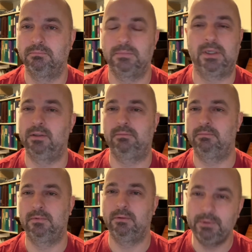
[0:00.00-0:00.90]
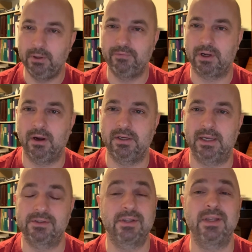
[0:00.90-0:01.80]
man, no, we don't have a car
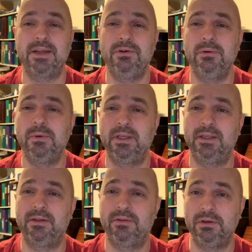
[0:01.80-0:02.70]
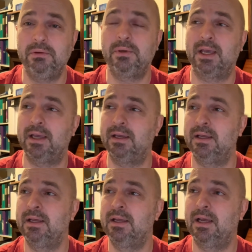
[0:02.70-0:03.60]
tax because I knew in the UK
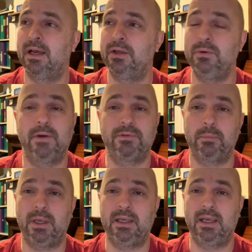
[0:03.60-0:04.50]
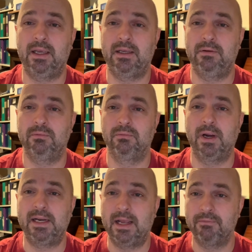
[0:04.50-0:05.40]
uh, you have to pay a
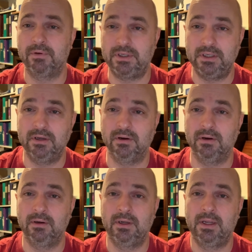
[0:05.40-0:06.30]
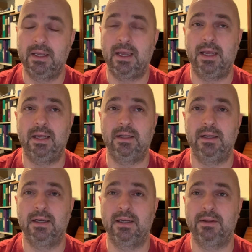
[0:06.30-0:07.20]
rate every year, and
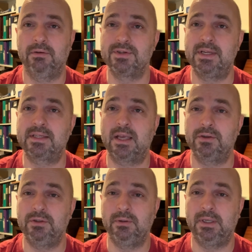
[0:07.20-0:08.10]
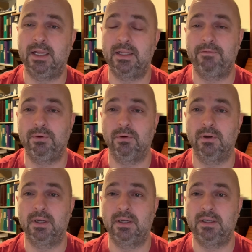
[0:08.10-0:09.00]
uh, there's discounts you can get if you're
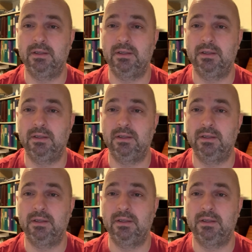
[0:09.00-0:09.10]
uh,